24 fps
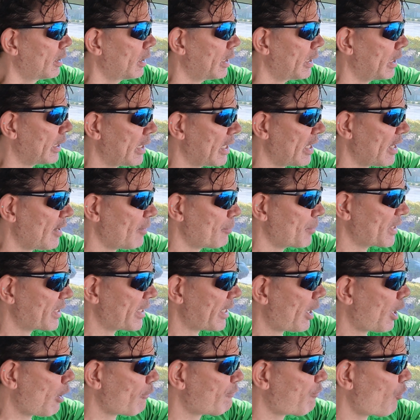But
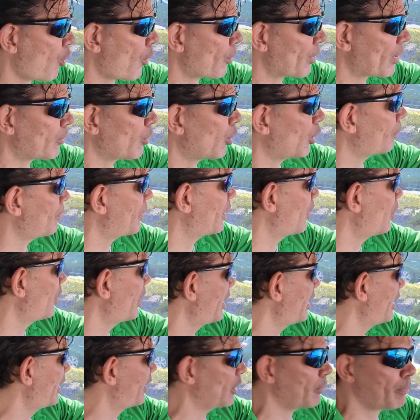they are a formidable
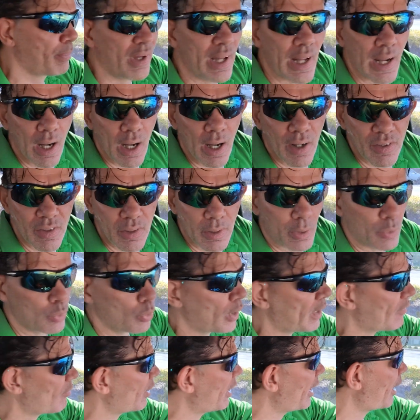opponent in the playoffs,
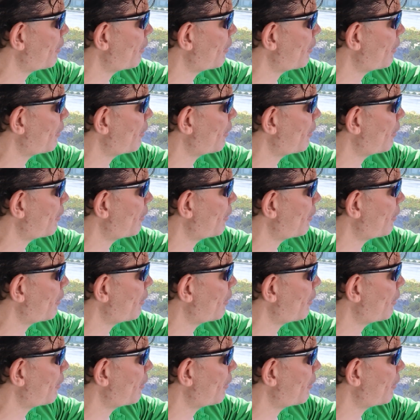whoever